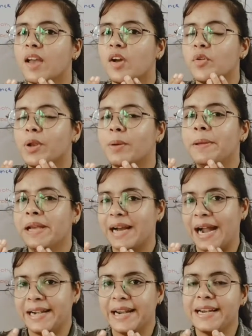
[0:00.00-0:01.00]
will be
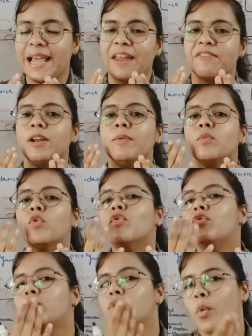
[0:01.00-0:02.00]
guided and will
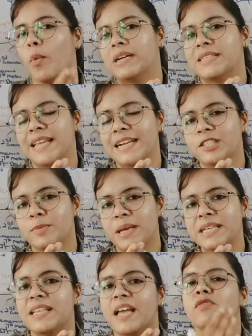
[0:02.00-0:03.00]
move towards that
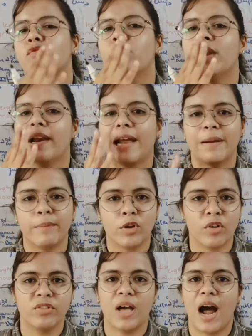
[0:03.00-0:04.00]
space, and full
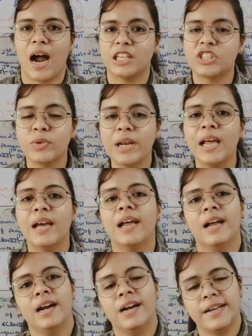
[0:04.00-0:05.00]
alignment of the arch will
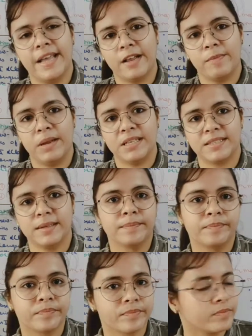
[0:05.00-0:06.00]
take place.
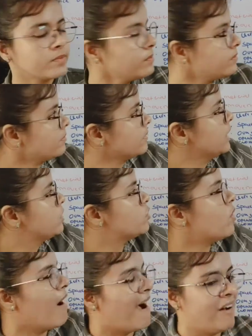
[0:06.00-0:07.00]

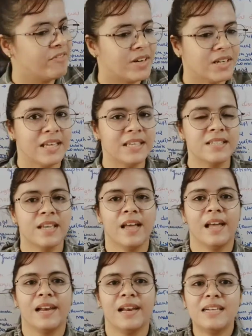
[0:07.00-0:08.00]
So after this,
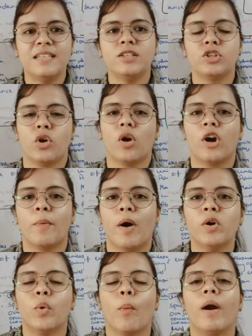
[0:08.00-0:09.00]
let's just talk
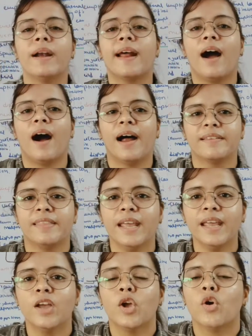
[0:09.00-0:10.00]
about what are
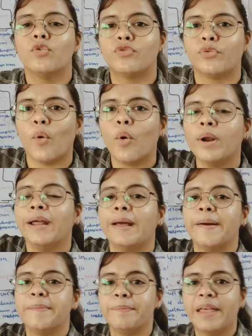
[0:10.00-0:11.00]
the four
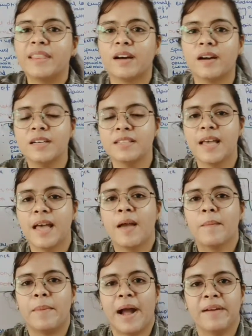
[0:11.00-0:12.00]
methods
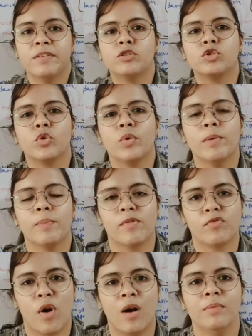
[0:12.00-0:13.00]
by which you will
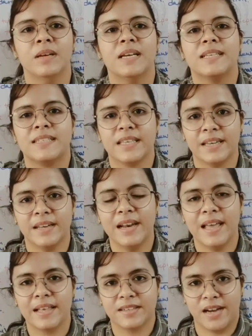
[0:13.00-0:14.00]
perform
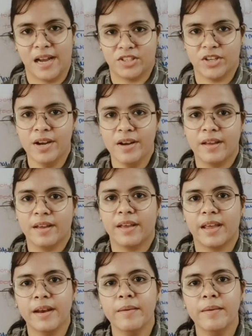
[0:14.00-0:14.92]
serial extraction in